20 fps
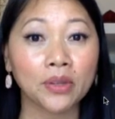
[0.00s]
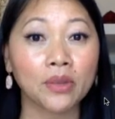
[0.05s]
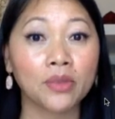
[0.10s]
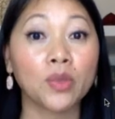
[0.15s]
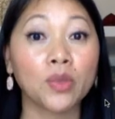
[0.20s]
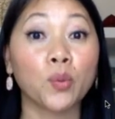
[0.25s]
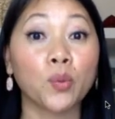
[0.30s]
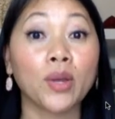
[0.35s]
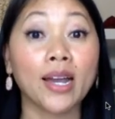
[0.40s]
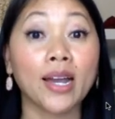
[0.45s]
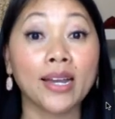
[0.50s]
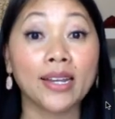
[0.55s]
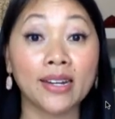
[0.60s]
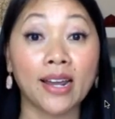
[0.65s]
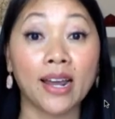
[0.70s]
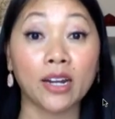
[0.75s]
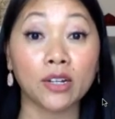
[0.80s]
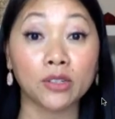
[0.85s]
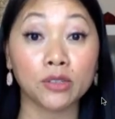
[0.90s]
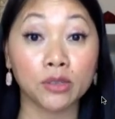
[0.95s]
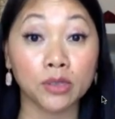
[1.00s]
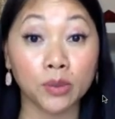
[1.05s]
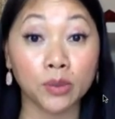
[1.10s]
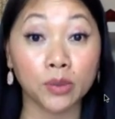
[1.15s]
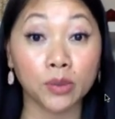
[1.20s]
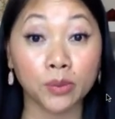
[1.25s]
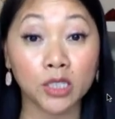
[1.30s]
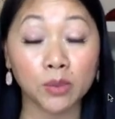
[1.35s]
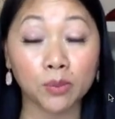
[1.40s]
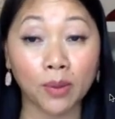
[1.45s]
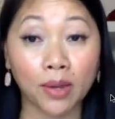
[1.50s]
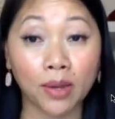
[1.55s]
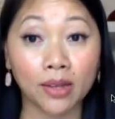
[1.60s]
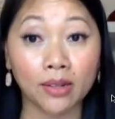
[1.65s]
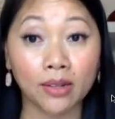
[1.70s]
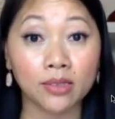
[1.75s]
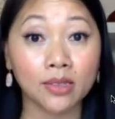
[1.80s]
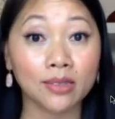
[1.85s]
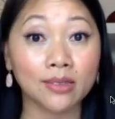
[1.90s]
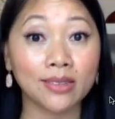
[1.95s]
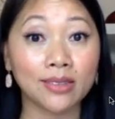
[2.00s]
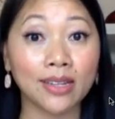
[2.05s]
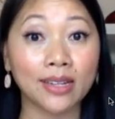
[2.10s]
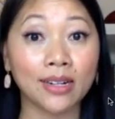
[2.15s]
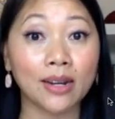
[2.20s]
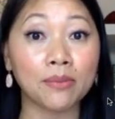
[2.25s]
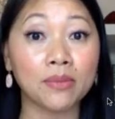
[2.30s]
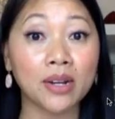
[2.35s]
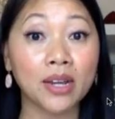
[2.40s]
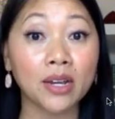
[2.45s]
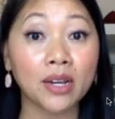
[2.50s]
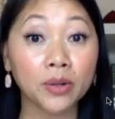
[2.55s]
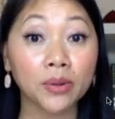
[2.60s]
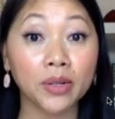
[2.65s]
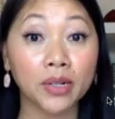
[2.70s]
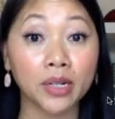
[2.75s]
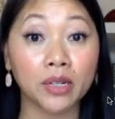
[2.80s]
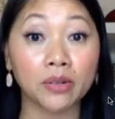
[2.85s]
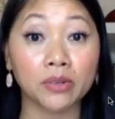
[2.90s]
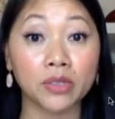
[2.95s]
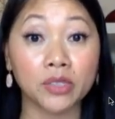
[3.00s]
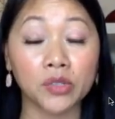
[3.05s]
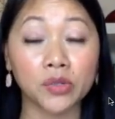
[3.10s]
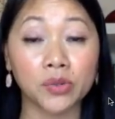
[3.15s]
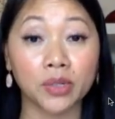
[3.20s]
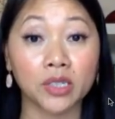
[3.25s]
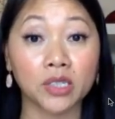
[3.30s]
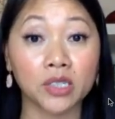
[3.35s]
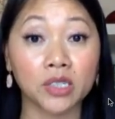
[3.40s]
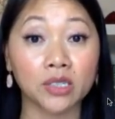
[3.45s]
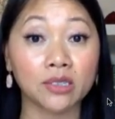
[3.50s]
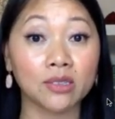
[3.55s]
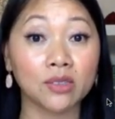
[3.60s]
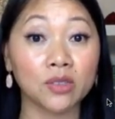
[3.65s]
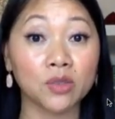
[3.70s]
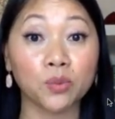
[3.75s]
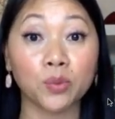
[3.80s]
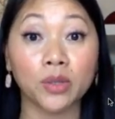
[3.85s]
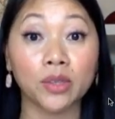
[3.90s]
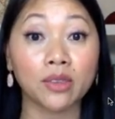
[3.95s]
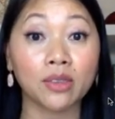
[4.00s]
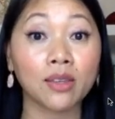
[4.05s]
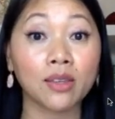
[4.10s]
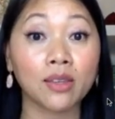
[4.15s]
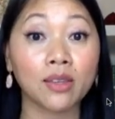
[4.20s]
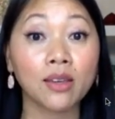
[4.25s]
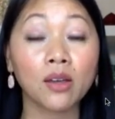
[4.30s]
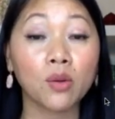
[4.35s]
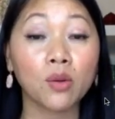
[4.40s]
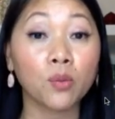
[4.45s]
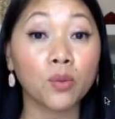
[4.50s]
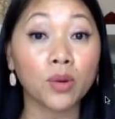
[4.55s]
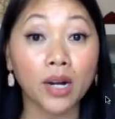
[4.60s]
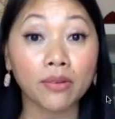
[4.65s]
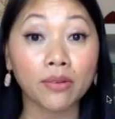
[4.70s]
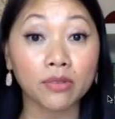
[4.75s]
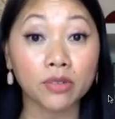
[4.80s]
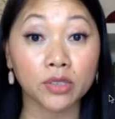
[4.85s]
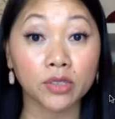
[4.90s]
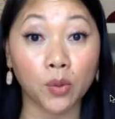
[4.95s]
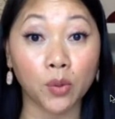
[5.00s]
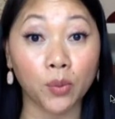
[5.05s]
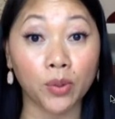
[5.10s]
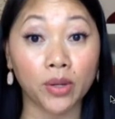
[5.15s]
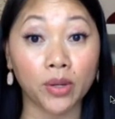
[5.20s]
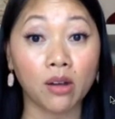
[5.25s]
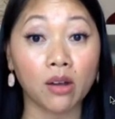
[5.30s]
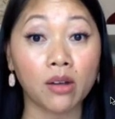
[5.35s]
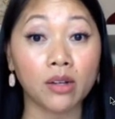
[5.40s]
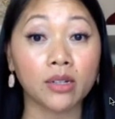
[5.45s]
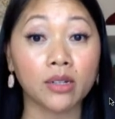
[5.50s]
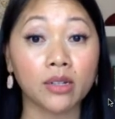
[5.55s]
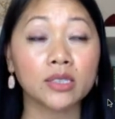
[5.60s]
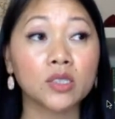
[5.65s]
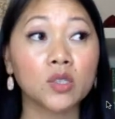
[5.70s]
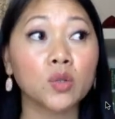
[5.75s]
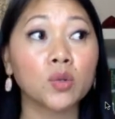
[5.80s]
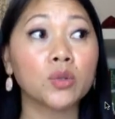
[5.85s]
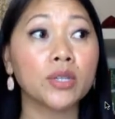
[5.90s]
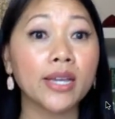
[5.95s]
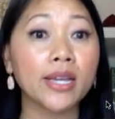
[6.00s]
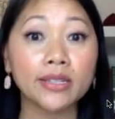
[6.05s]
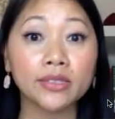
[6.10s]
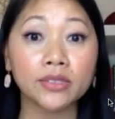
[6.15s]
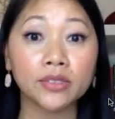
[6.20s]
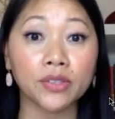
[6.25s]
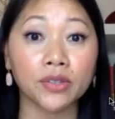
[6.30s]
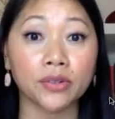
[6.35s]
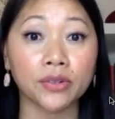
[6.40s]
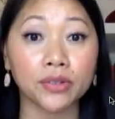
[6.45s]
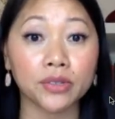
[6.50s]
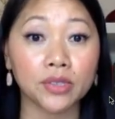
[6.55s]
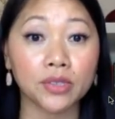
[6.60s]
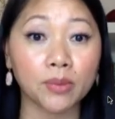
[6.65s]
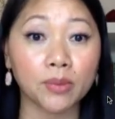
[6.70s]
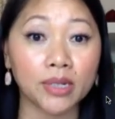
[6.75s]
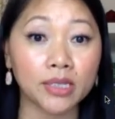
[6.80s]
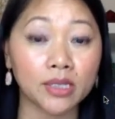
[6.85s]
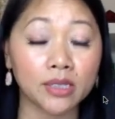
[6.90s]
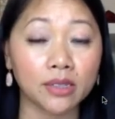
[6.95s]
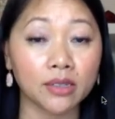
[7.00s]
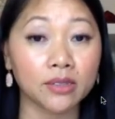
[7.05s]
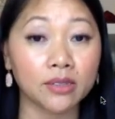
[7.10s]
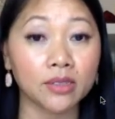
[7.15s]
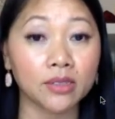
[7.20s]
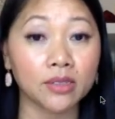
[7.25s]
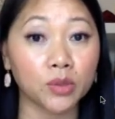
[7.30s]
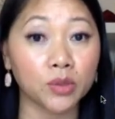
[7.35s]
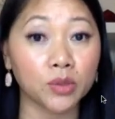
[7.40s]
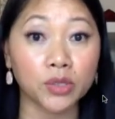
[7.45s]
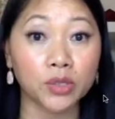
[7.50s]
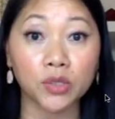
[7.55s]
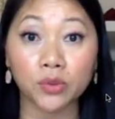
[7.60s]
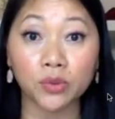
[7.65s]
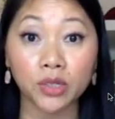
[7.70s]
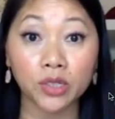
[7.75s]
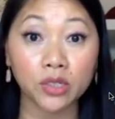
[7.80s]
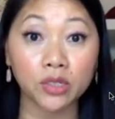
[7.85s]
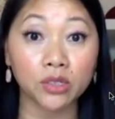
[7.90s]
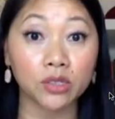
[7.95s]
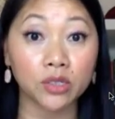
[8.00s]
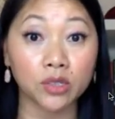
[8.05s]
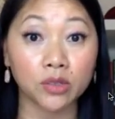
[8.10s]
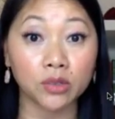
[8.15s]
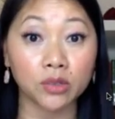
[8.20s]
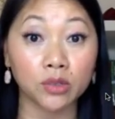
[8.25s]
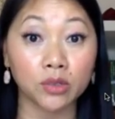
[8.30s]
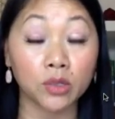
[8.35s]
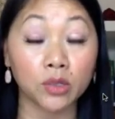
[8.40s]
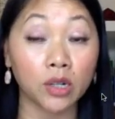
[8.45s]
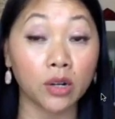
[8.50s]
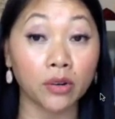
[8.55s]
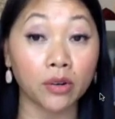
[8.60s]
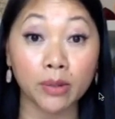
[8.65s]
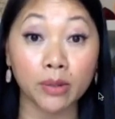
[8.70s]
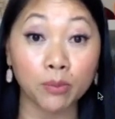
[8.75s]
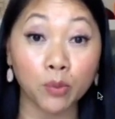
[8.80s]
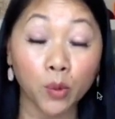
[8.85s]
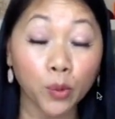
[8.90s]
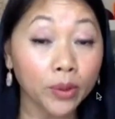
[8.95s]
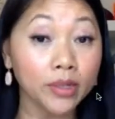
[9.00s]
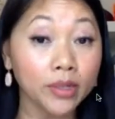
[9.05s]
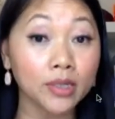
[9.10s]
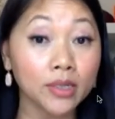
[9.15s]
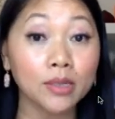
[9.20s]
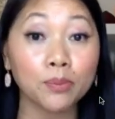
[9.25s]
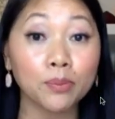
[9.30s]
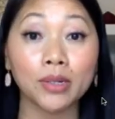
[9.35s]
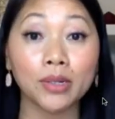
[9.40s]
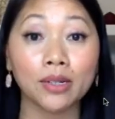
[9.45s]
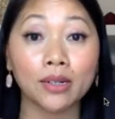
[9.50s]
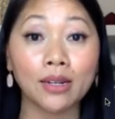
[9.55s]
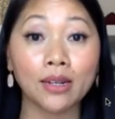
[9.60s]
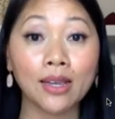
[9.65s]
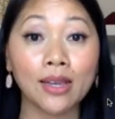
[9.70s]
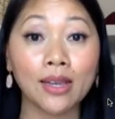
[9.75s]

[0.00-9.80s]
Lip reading: the way I naturally would spend, that I'm not creating restrictions with whatever's going on. So yes, there are some ideas in which restrictions are important, but